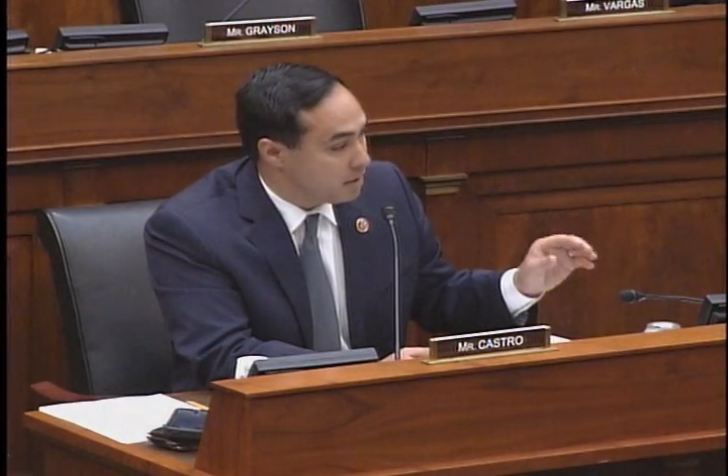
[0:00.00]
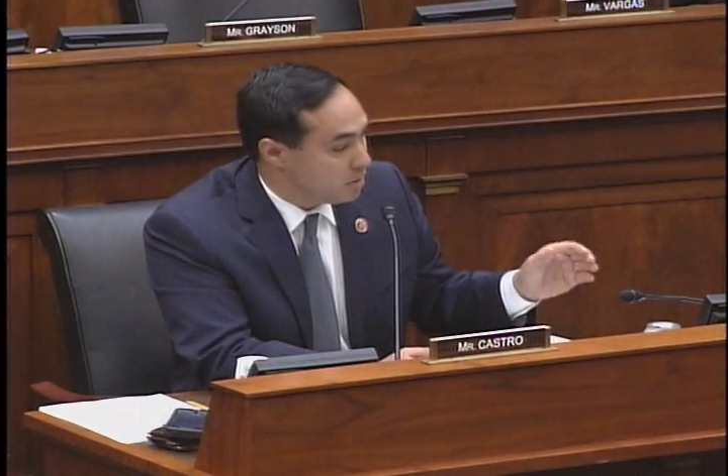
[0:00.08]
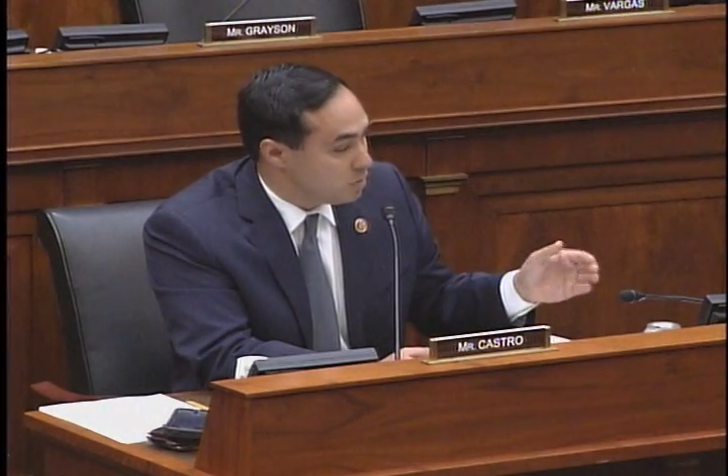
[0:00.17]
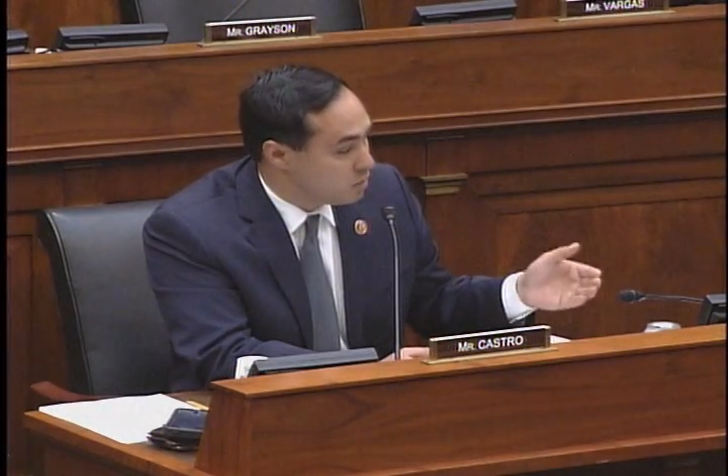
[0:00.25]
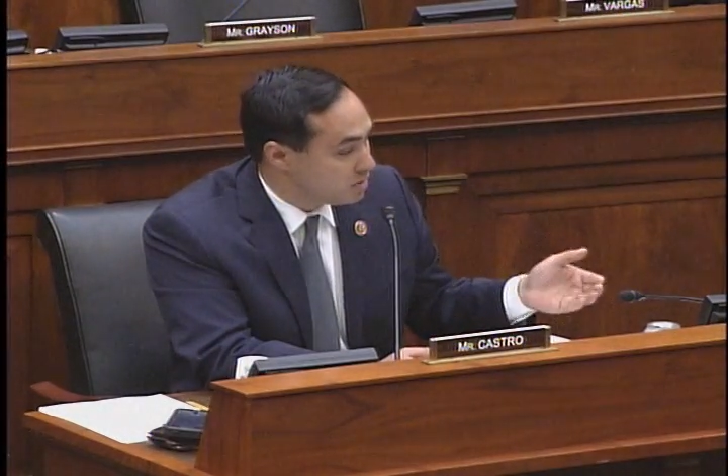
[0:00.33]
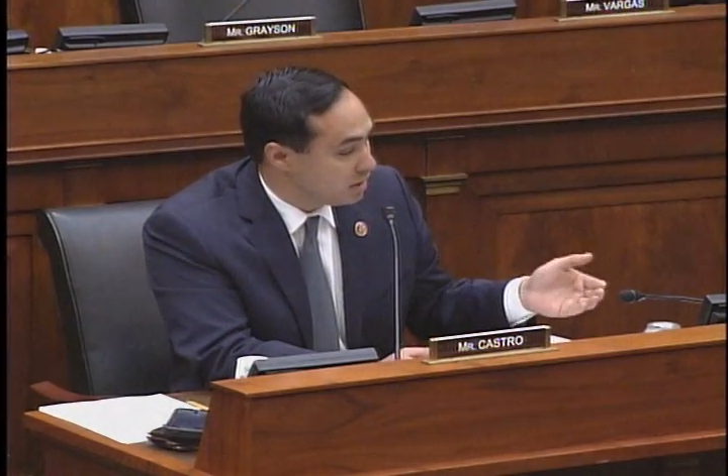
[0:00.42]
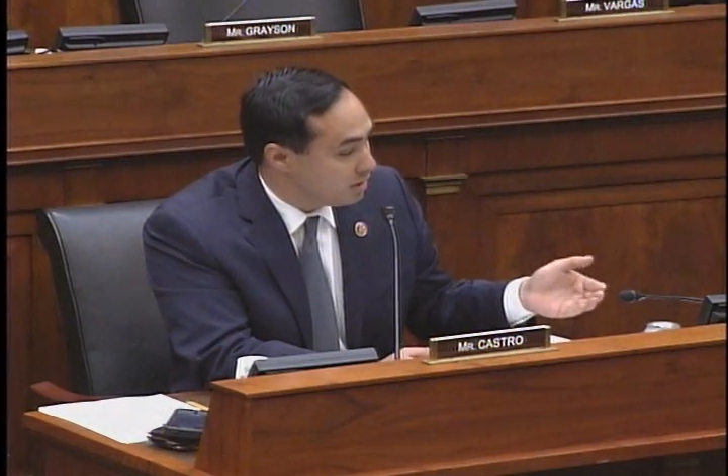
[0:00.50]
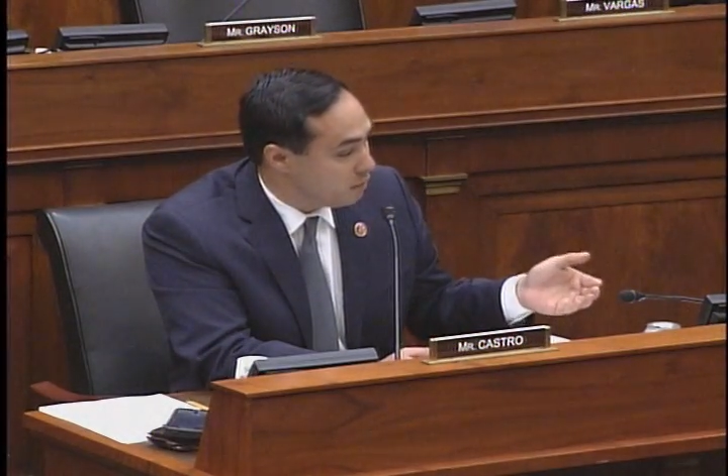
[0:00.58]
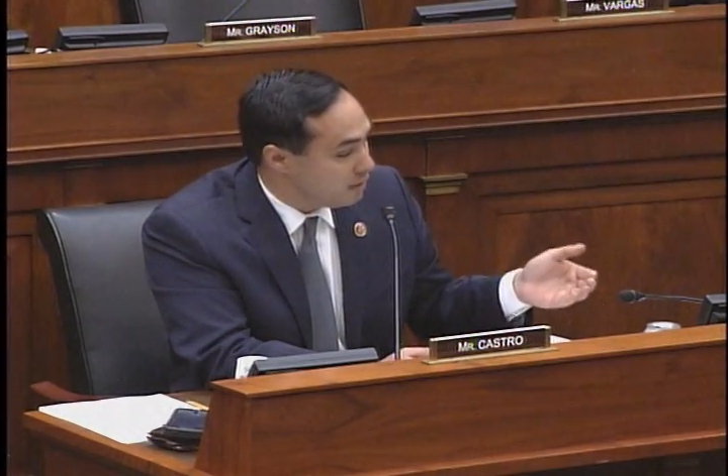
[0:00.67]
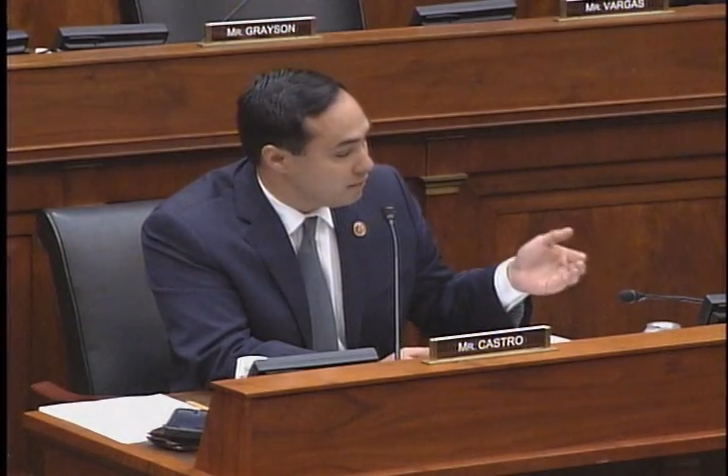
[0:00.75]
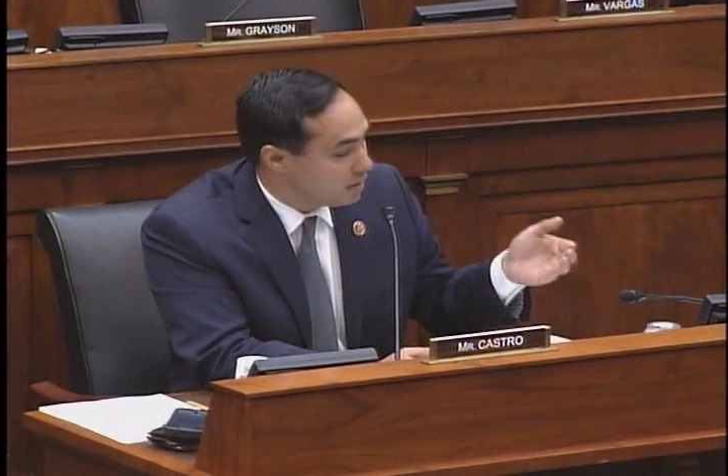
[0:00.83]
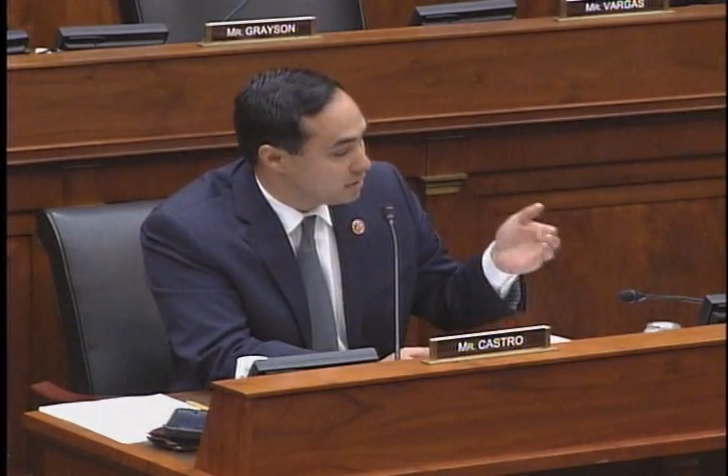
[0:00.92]
that usually
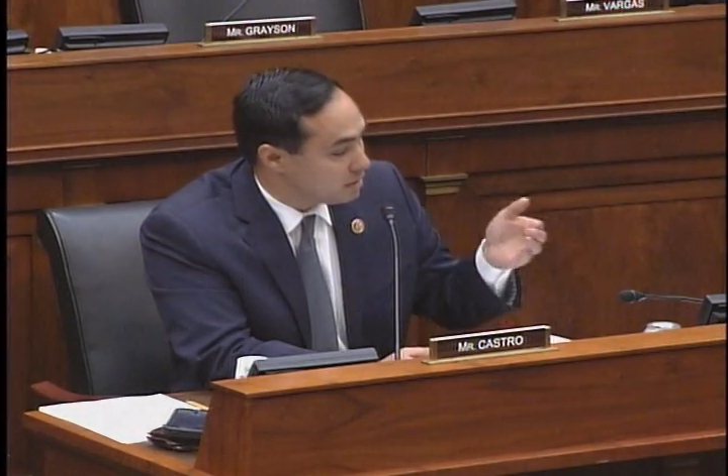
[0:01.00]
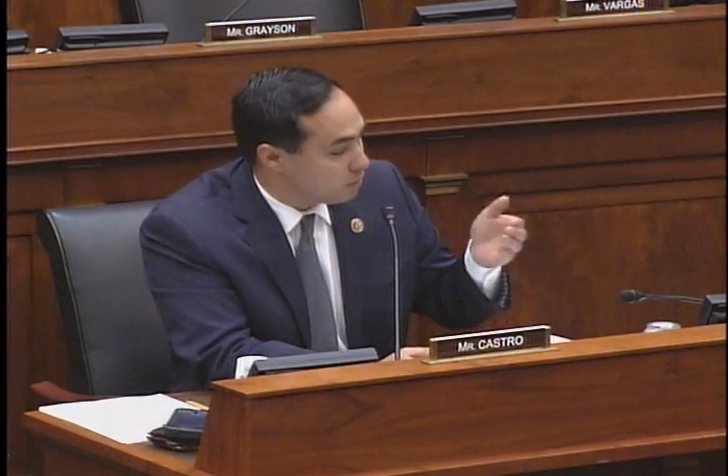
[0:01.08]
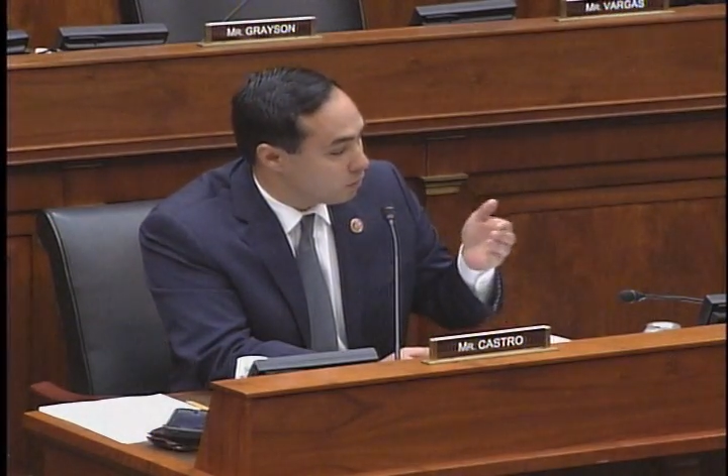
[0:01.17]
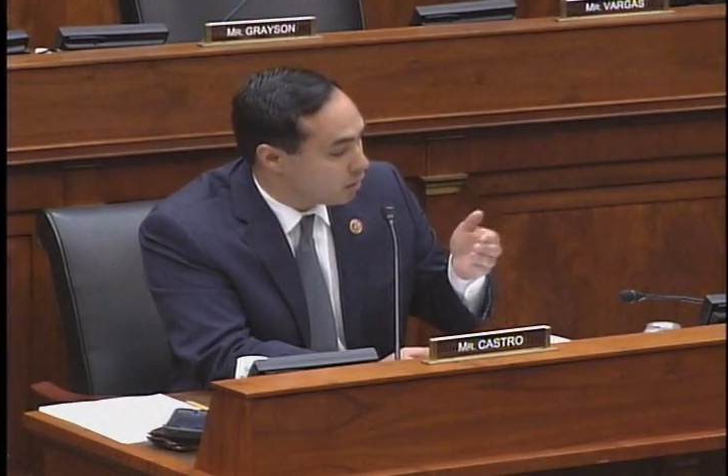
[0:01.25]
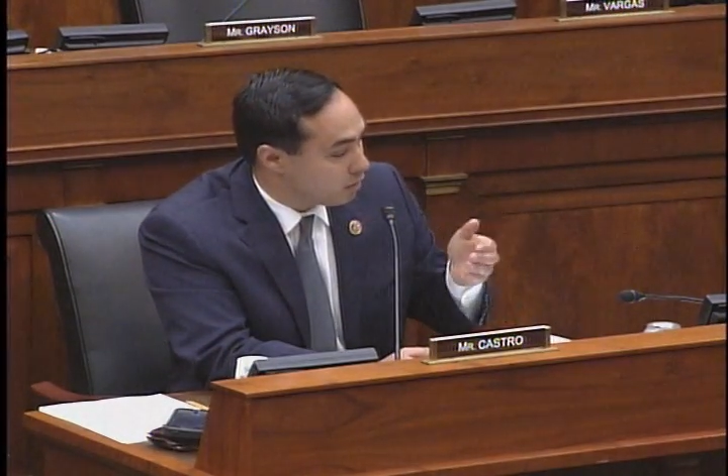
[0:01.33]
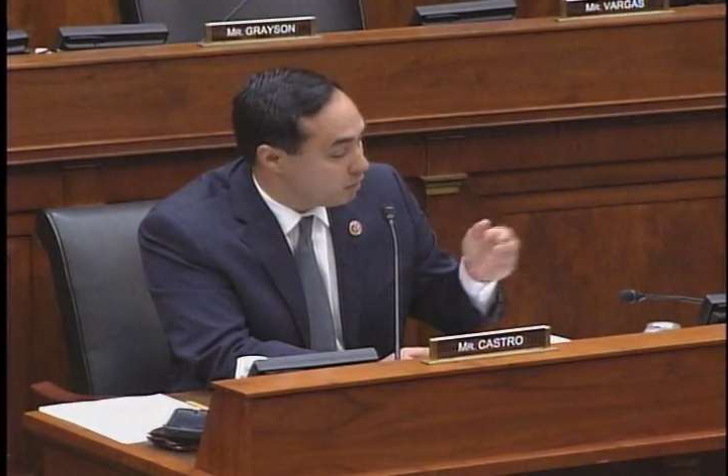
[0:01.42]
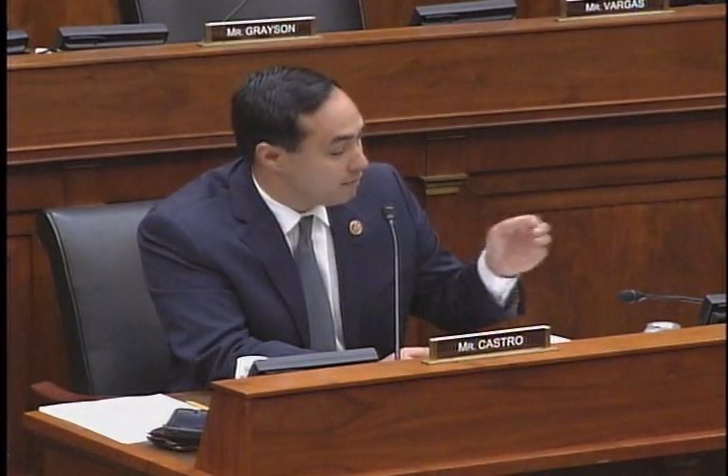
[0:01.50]
we've done some work.